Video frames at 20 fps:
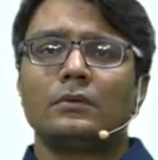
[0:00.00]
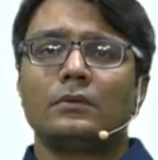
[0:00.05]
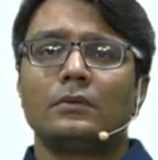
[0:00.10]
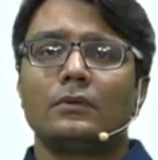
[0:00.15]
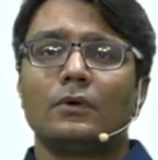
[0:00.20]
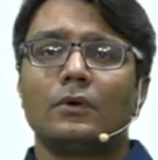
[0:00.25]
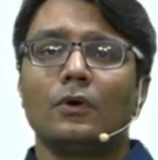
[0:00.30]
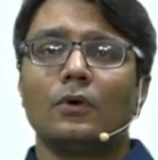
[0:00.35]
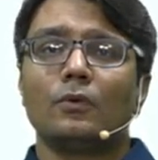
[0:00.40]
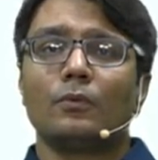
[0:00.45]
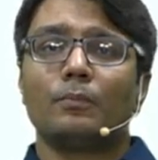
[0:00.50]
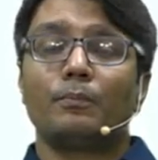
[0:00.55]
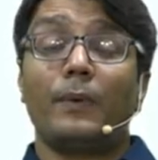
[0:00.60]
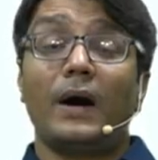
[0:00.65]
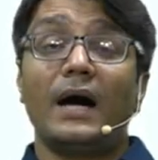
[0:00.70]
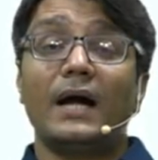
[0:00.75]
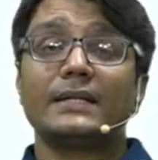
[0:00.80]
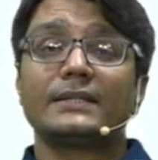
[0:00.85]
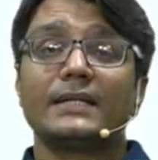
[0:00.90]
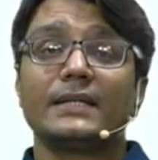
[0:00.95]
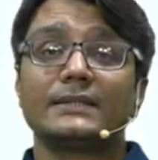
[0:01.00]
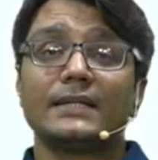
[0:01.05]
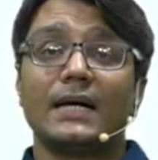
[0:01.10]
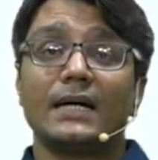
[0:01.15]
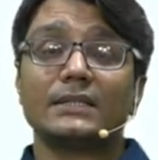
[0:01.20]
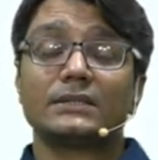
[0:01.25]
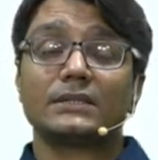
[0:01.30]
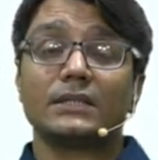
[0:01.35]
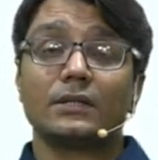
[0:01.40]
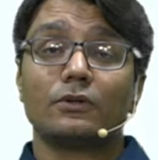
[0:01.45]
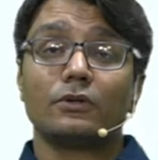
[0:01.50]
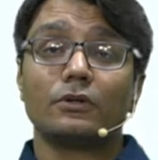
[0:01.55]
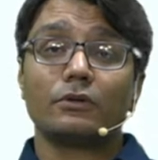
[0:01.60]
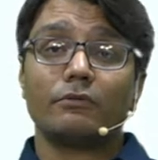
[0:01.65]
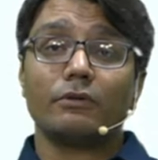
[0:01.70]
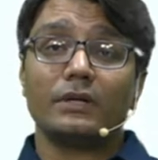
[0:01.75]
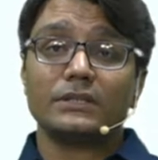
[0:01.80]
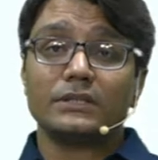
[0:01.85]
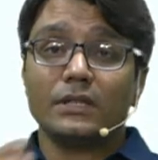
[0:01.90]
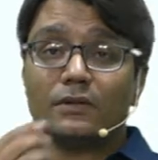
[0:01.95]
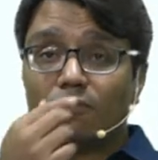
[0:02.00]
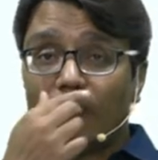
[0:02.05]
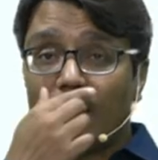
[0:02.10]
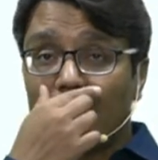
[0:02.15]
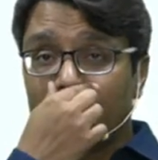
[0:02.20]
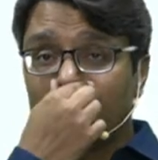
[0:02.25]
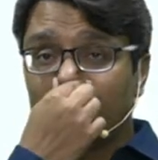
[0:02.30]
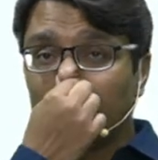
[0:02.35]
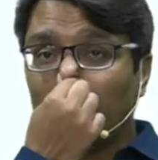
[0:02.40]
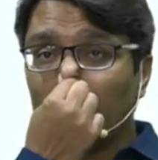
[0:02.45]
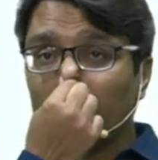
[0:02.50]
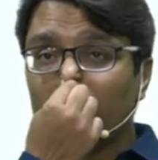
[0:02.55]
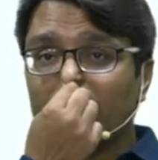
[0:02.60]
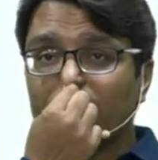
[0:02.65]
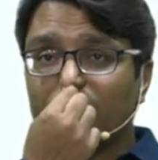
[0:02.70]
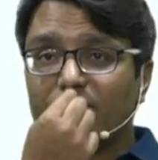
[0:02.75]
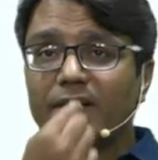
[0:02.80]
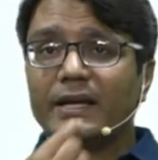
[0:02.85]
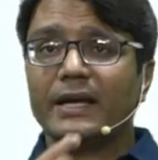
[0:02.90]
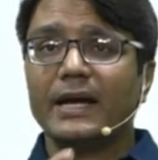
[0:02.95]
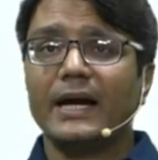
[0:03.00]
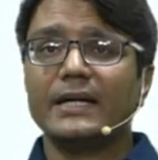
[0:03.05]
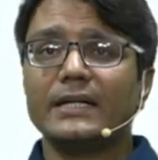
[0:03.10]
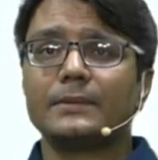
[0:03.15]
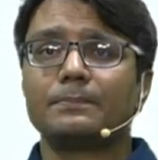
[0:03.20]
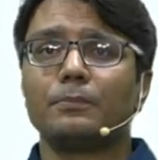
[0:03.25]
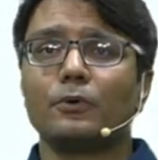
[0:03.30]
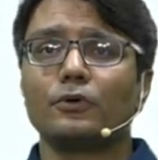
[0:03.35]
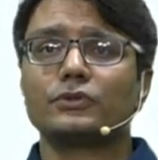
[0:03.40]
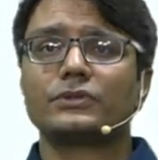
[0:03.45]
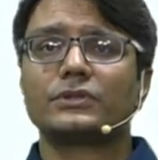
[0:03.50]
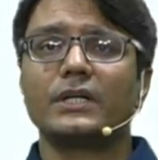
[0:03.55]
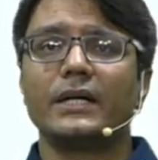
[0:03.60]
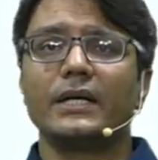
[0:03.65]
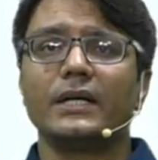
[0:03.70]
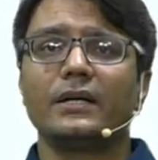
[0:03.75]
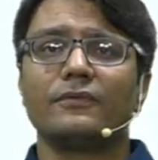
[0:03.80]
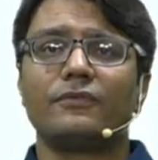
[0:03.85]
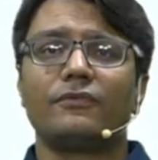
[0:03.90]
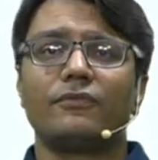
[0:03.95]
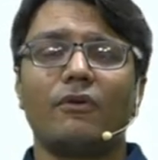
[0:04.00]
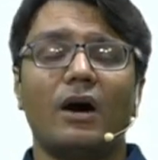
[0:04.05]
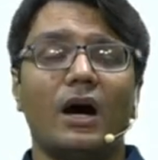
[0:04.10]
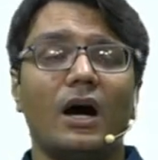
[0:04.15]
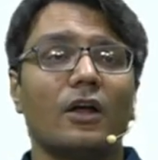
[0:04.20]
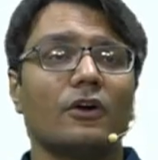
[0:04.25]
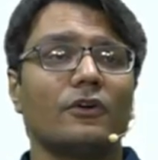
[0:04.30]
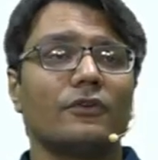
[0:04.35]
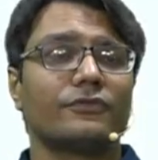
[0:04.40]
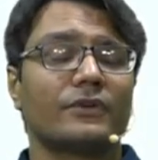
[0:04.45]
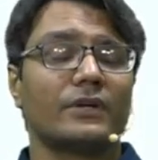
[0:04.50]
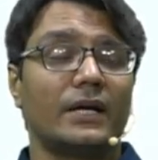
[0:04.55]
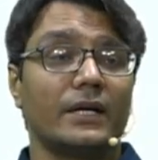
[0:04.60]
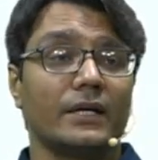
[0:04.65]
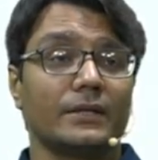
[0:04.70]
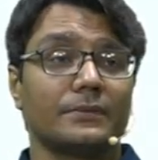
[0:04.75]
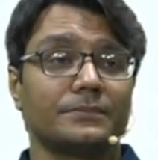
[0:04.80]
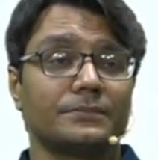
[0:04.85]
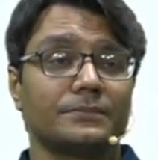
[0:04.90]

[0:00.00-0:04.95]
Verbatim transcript: Oh, Parth has asked a good question. What about if we get posted in far off cadre?